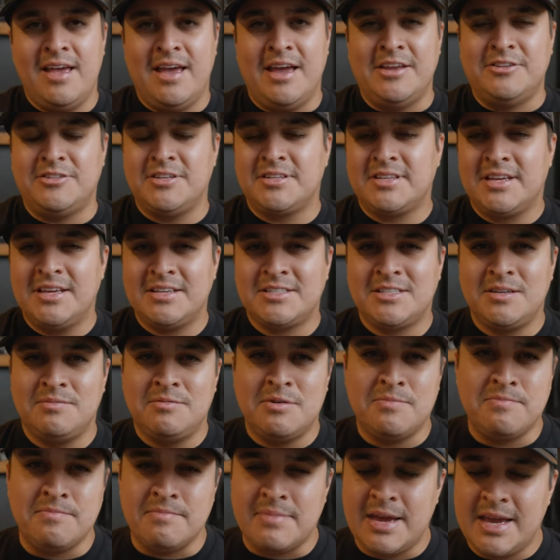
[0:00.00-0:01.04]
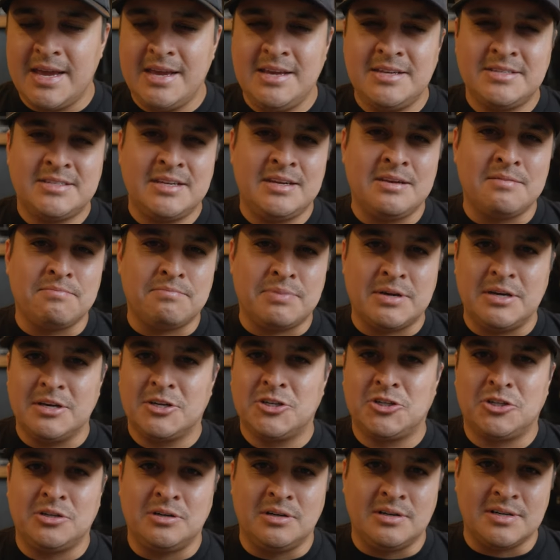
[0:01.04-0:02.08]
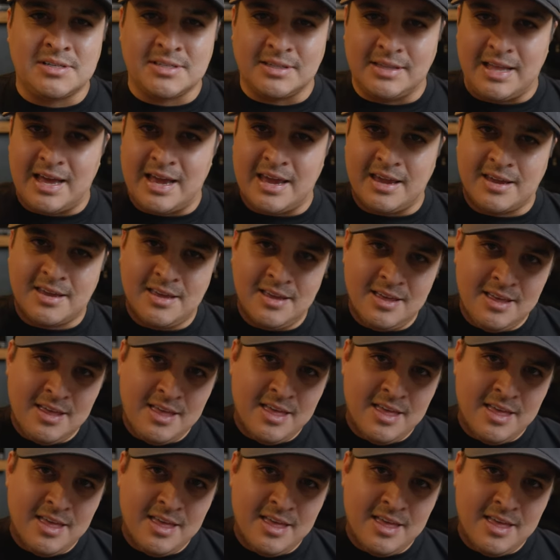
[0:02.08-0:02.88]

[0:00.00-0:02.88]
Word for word: and just get some amazing pictures like